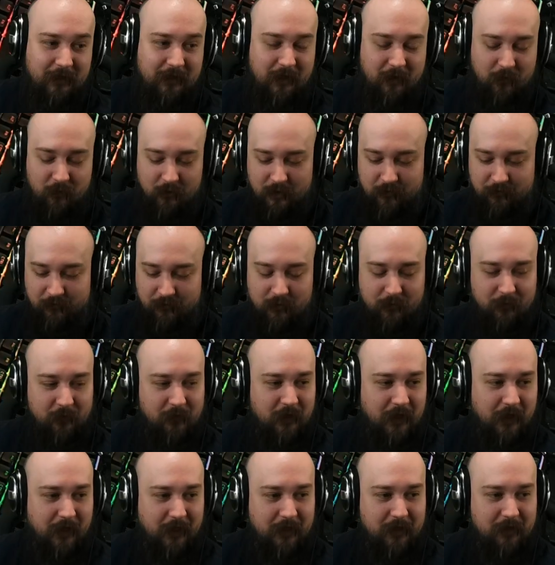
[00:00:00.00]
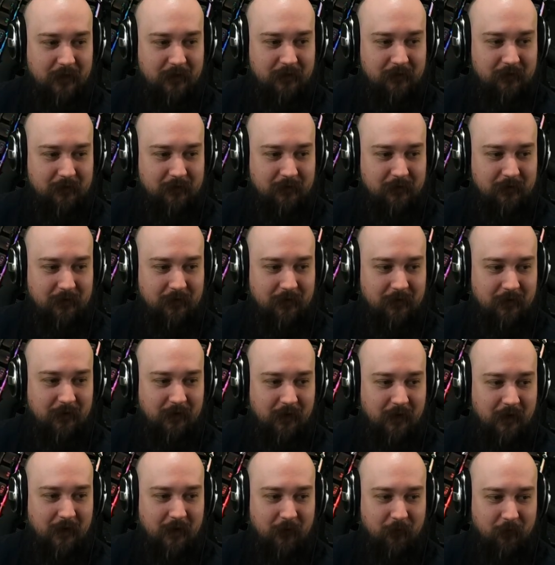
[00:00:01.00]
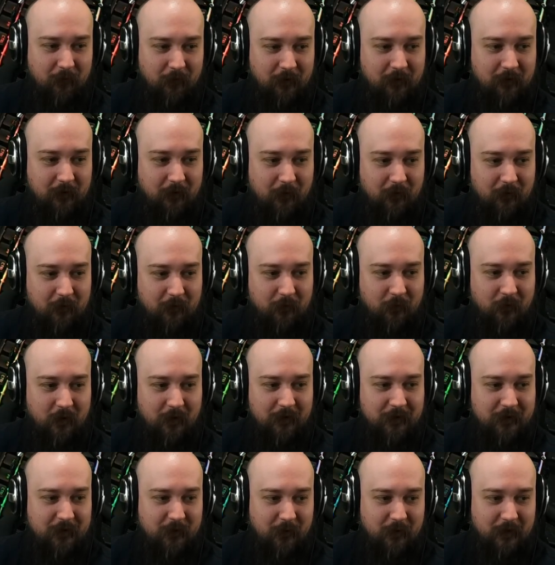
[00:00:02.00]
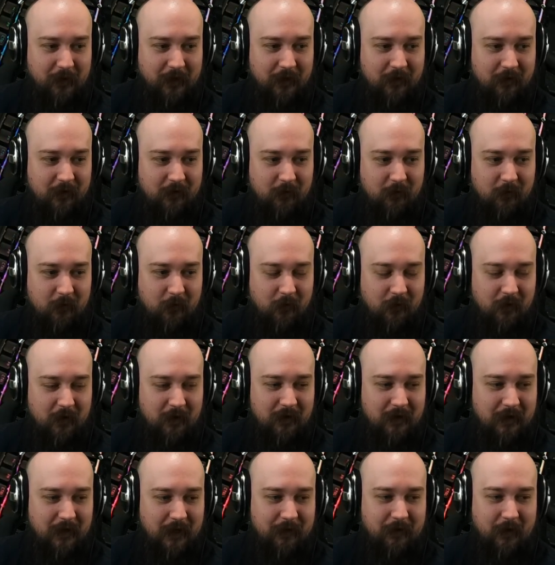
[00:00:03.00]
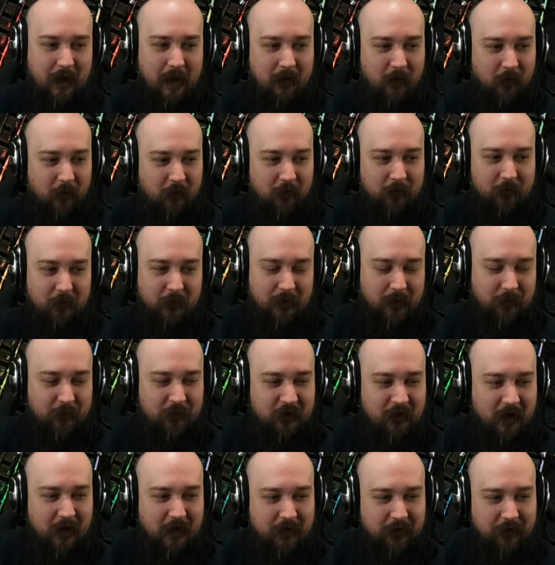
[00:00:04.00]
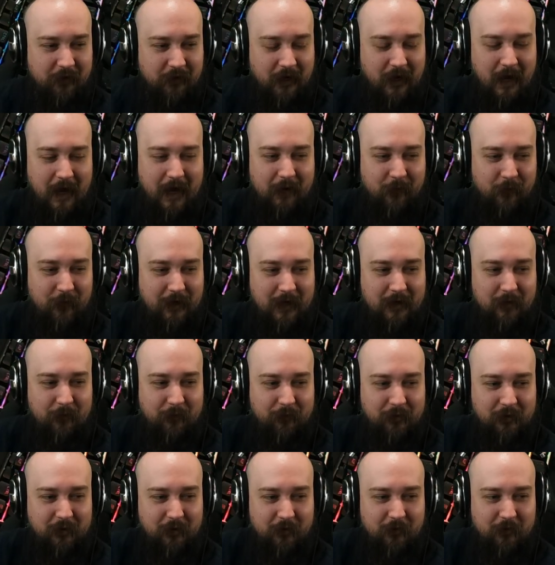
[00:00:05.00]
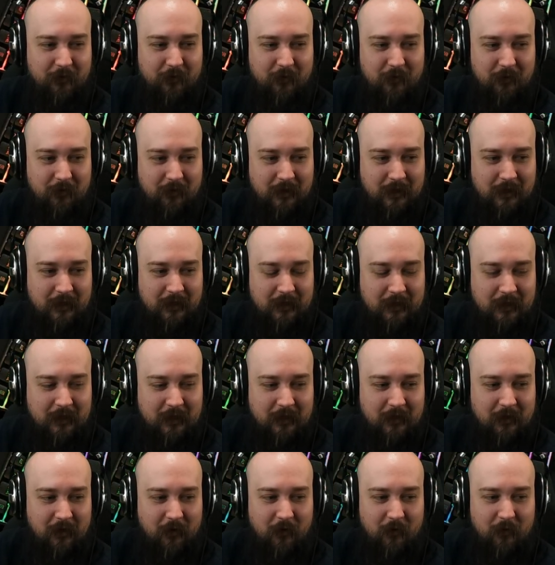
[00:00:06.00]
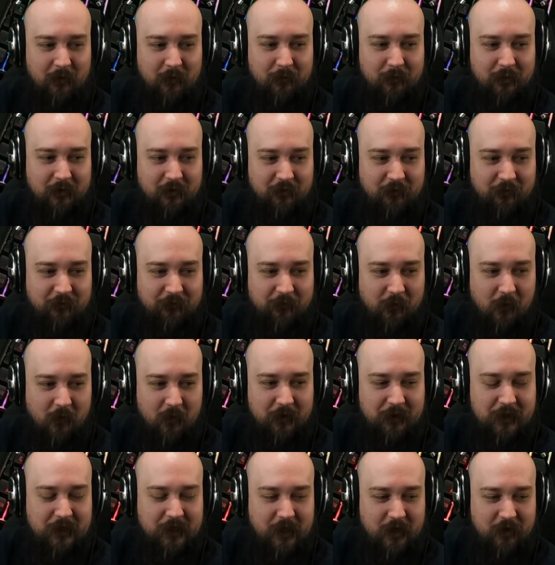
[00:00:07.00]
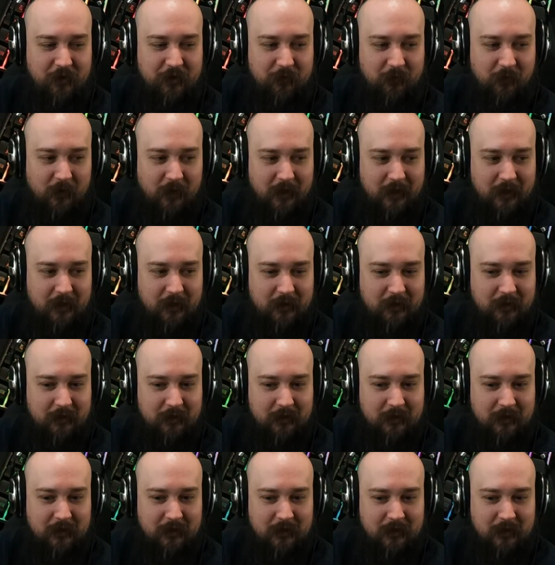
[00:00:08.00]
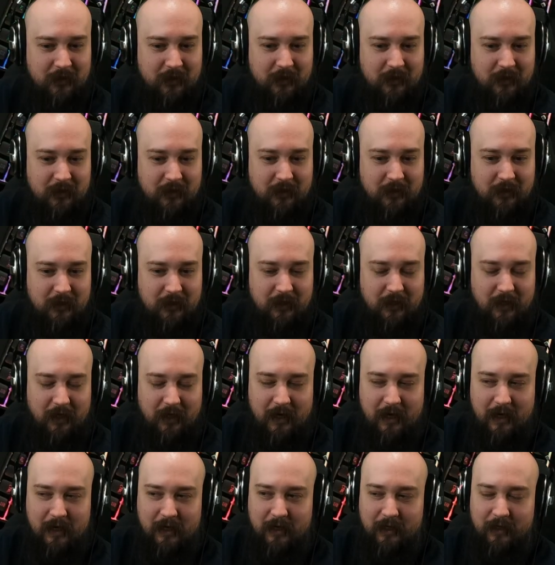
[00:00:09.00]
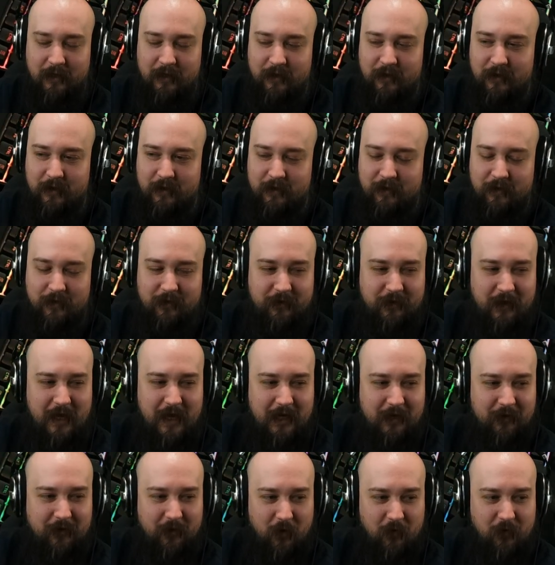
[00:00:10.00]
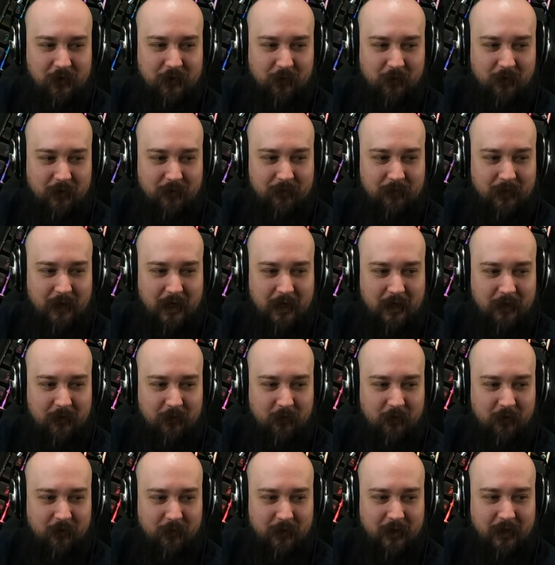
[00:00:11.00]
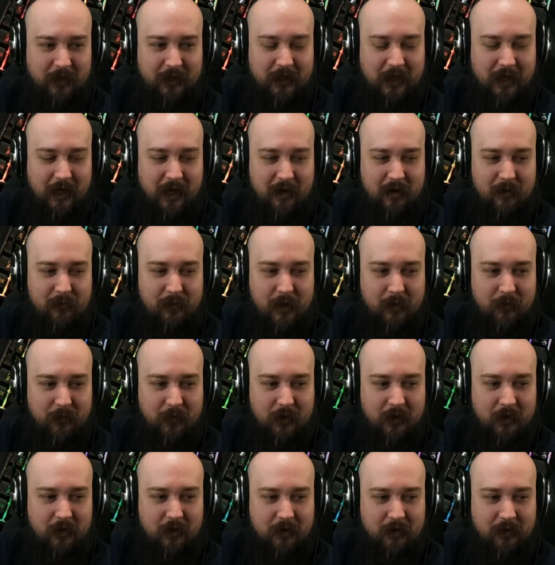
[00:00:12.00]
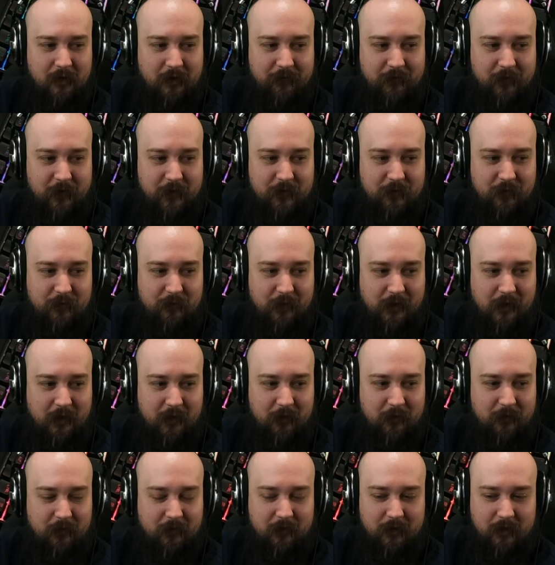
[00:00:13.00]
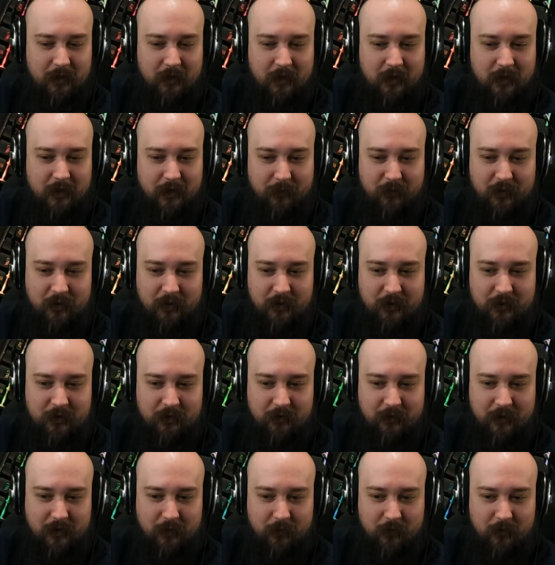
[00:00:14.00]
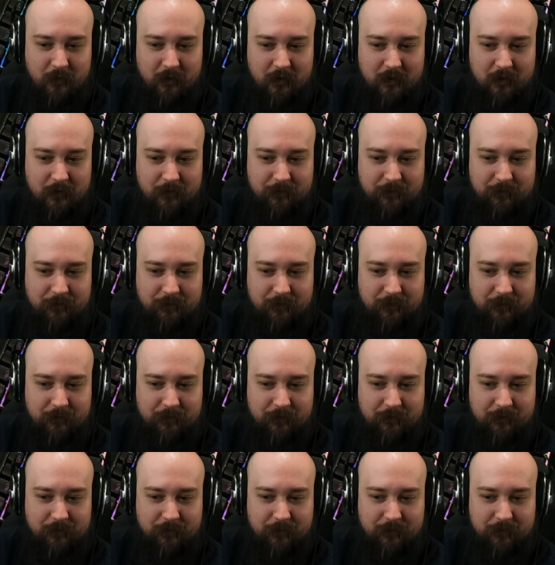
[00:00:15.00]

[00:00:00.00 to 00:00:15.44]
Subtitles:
they went from like a real old one to like a newer one. And that old one, I'm trying to think. We had a old blue Ford station wagon. And I think those were manual, but I can't remember if those were manual or not. I'm pretty sure they were.